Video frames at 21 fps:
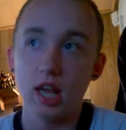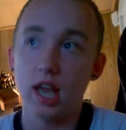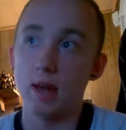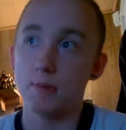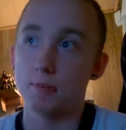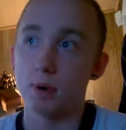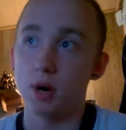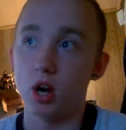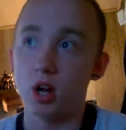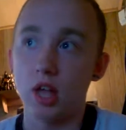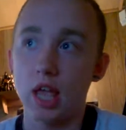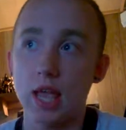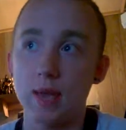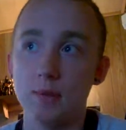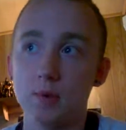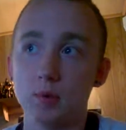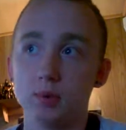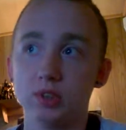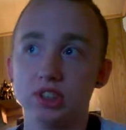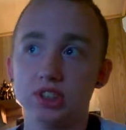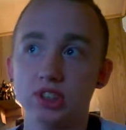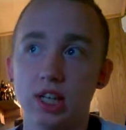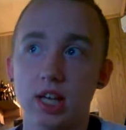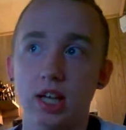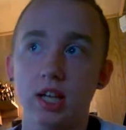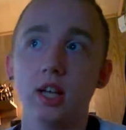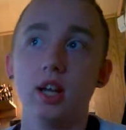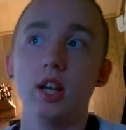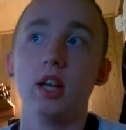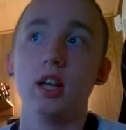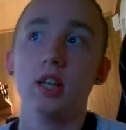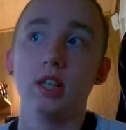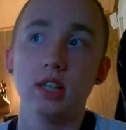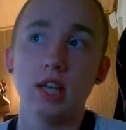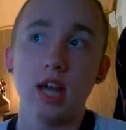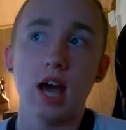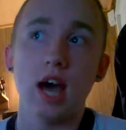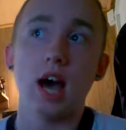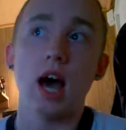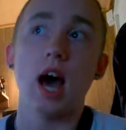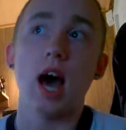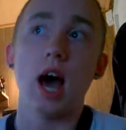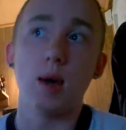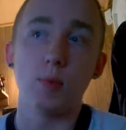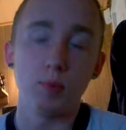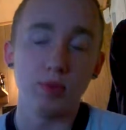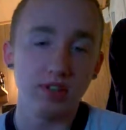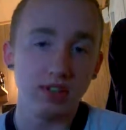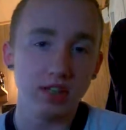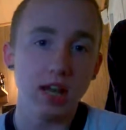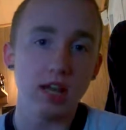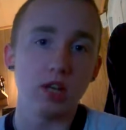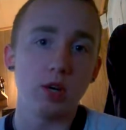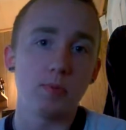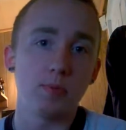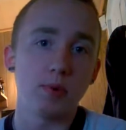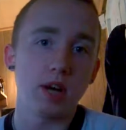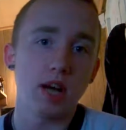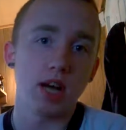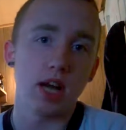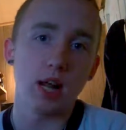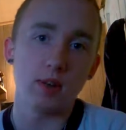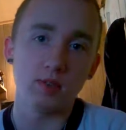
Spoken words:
And Paul Heyman would say, yeah, I'm with Daniel Bryan.